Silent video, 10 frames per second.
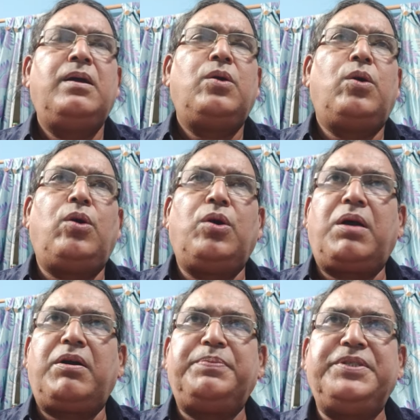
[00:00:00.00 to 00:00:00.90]
or
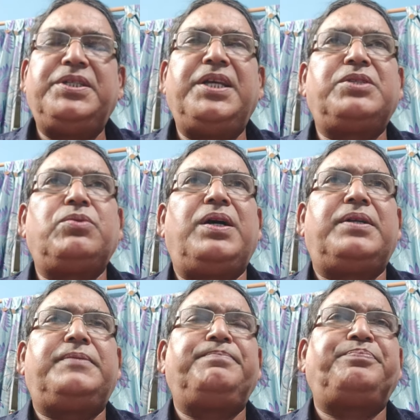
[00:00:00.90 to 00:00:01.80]
our business
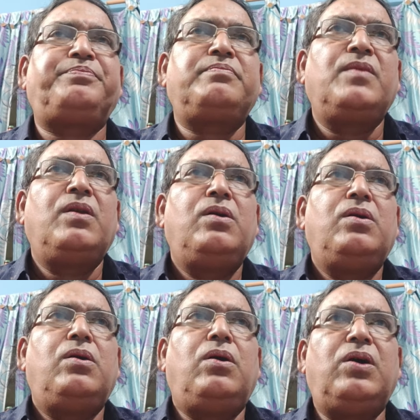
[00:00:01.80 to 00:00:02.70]
work
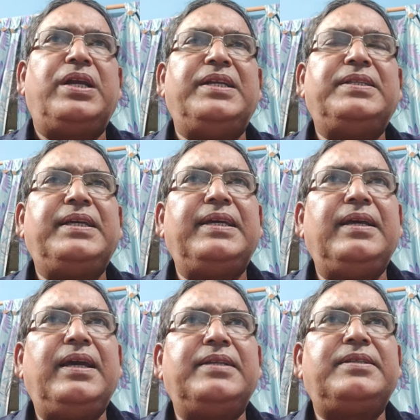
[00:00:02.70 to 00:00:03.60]
or anything
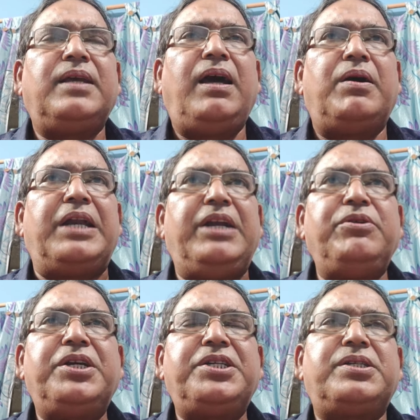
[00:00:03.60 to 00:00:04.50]
else, our
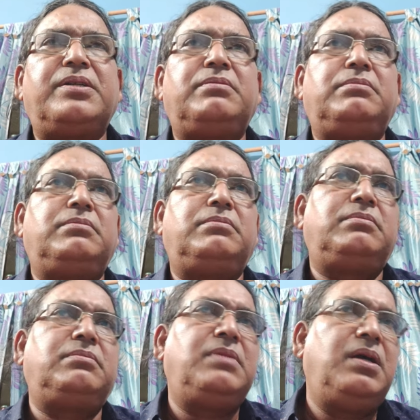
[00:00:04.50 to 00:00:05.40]
education
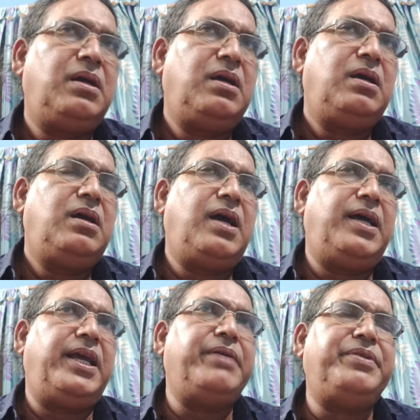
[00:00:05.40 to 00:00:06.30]

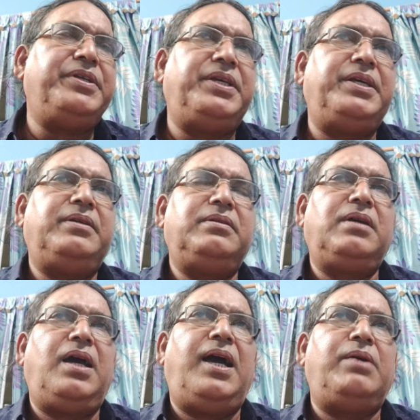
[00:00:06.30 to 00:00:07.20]
and everything.
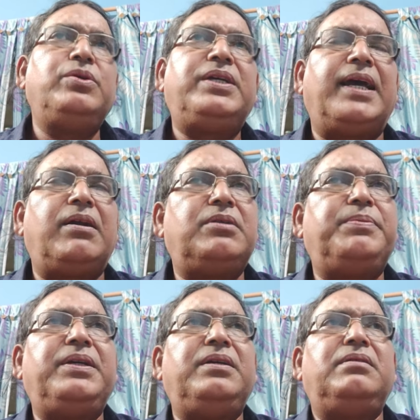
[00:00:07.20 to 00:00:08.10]
We cannot
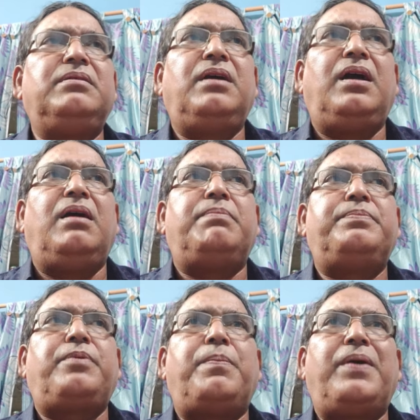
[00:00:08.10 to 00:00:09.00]
be
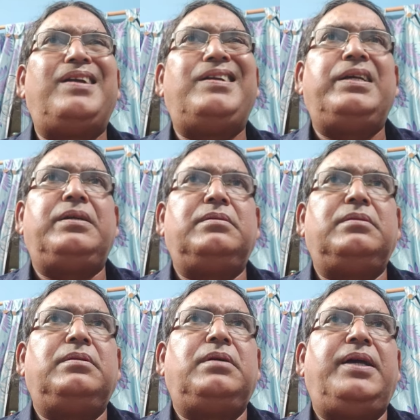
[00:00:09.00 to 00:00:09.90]
properly
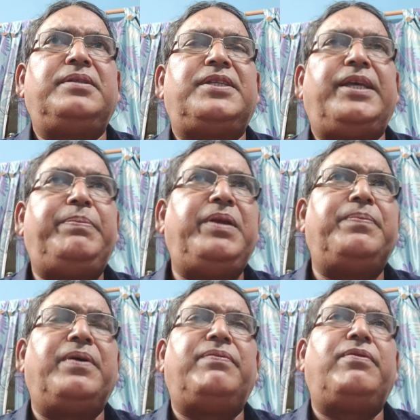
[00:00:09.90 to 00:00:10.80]
and safely
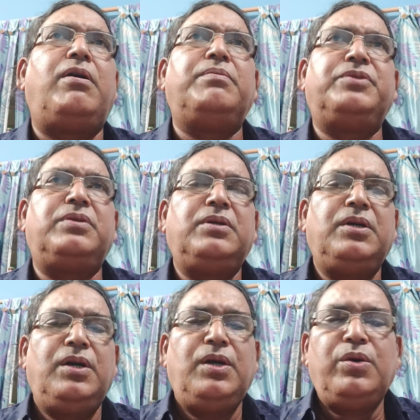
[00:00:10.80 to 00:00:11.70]
performed
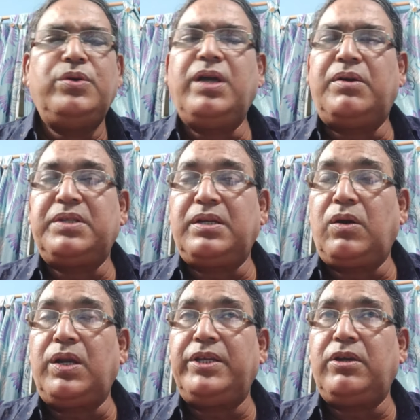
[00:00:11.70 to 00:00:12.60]
without the
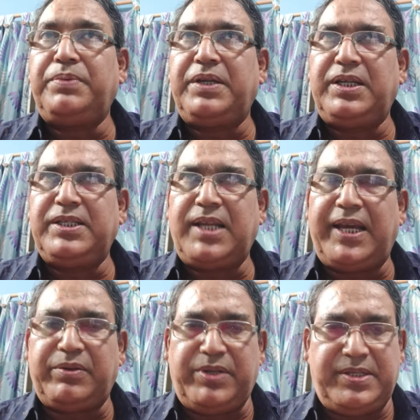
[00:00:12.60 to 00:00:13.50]
knowledge of English
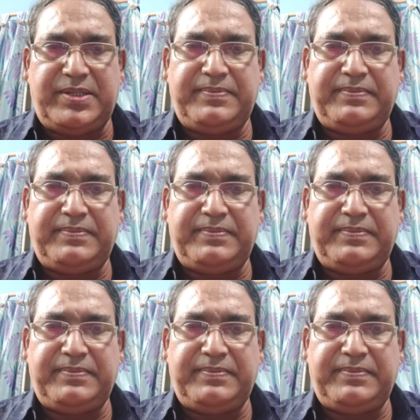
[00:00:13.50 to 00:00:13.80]
language.